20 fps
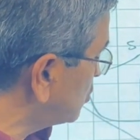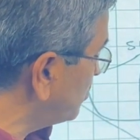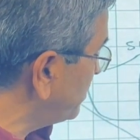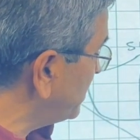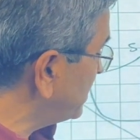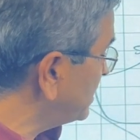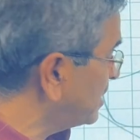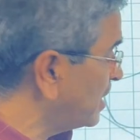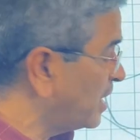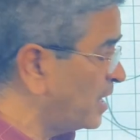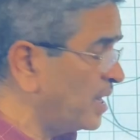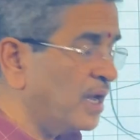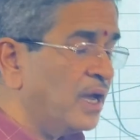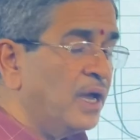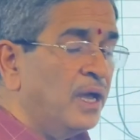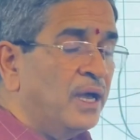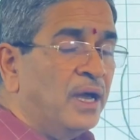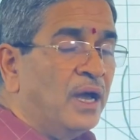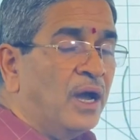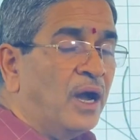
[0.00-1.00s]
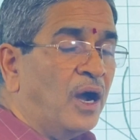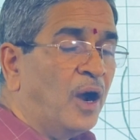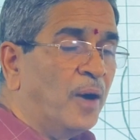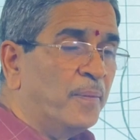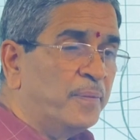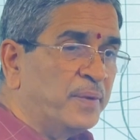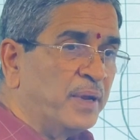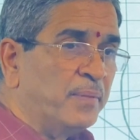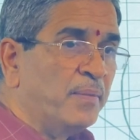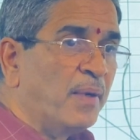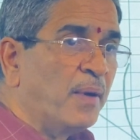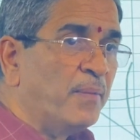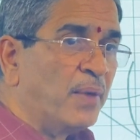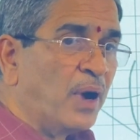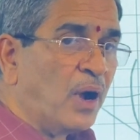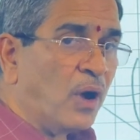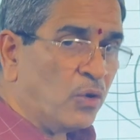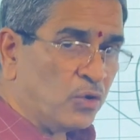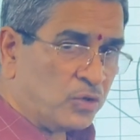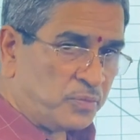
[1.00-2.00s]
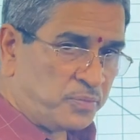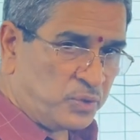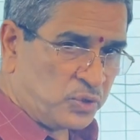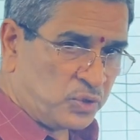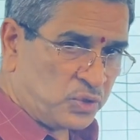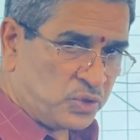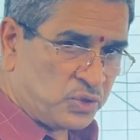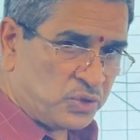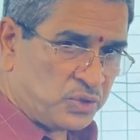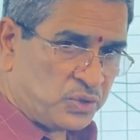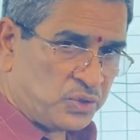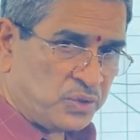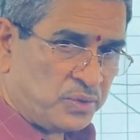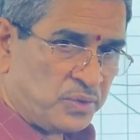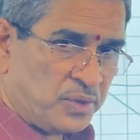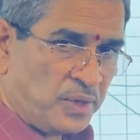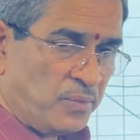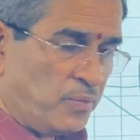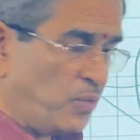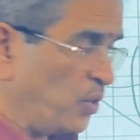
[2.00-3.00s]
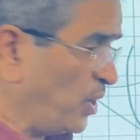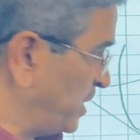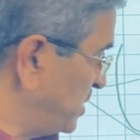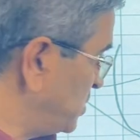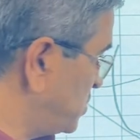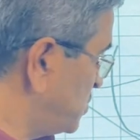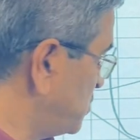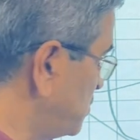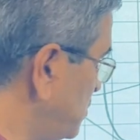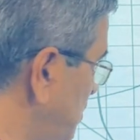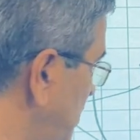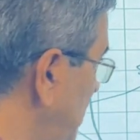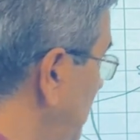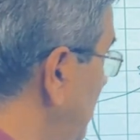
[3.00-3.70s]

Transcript: to be the optimum output points.